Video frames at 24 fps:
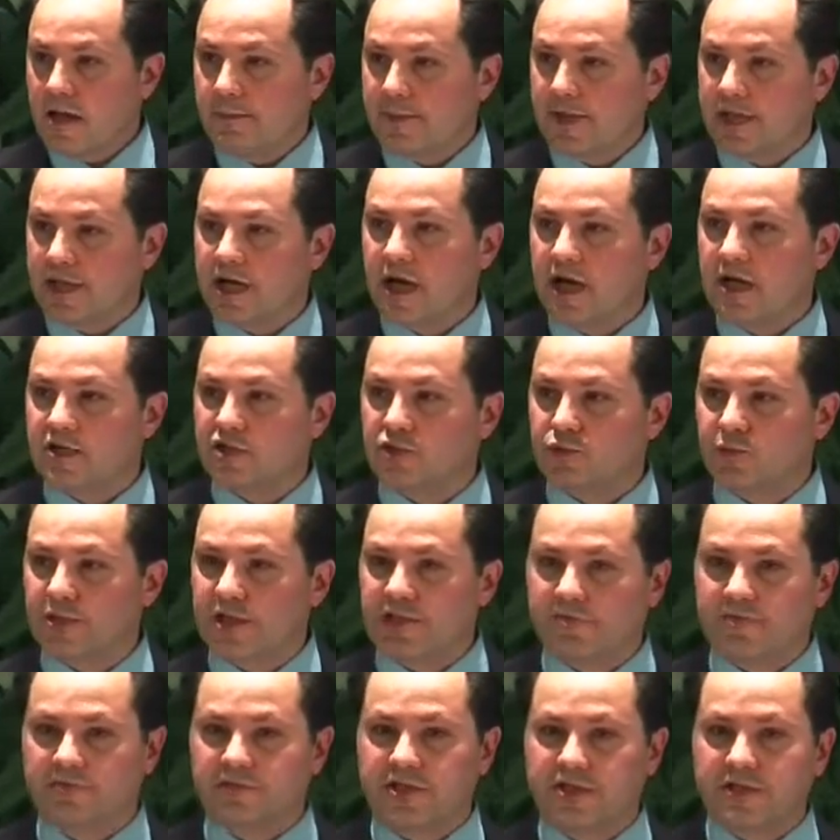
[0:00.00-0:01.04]
because
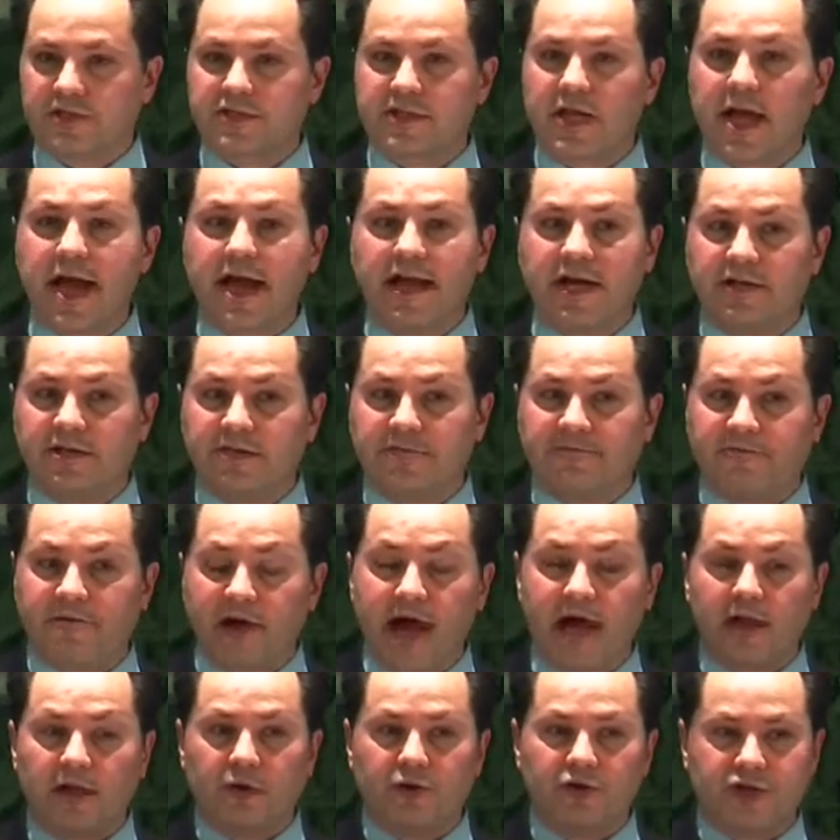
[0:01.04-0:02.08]
we've decided to
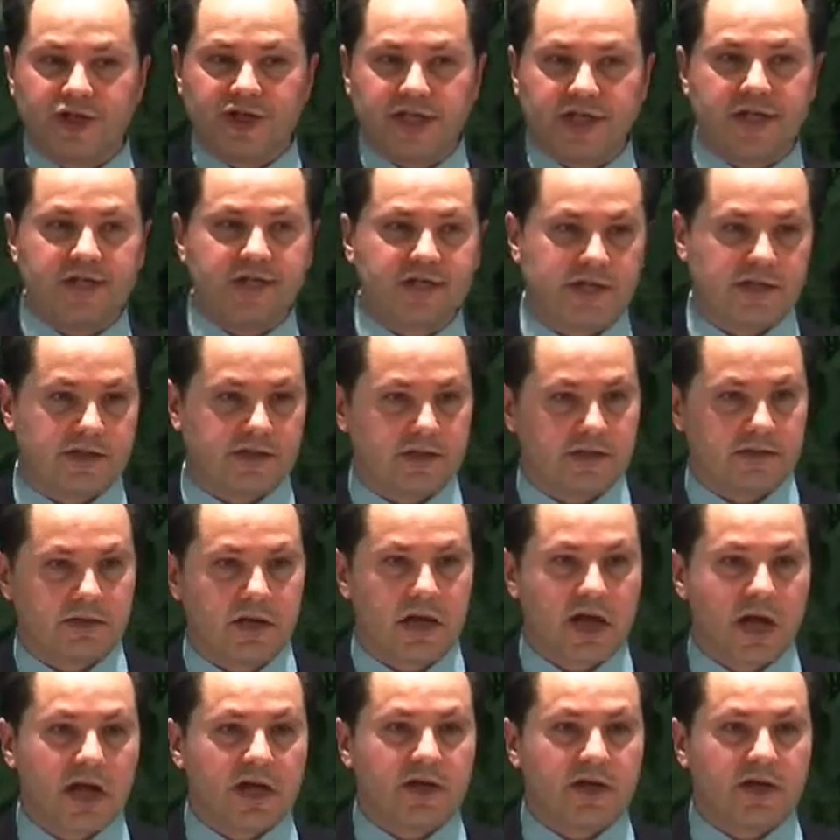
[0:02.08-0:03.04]
follow Jesus.